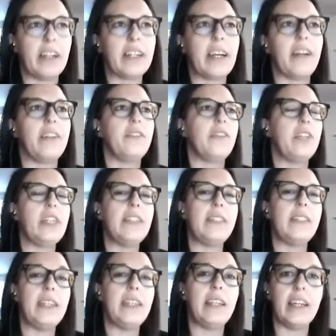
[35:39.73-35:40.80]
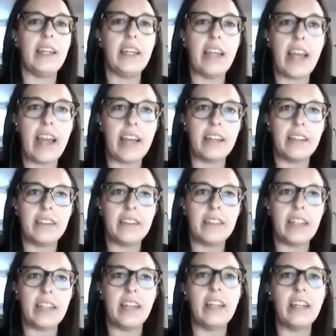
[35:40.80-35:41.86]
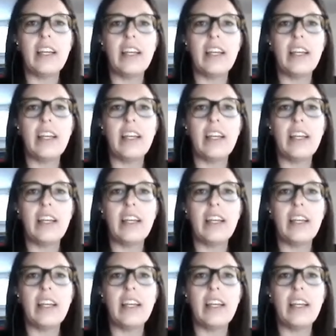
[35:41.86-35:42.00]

characteristic and the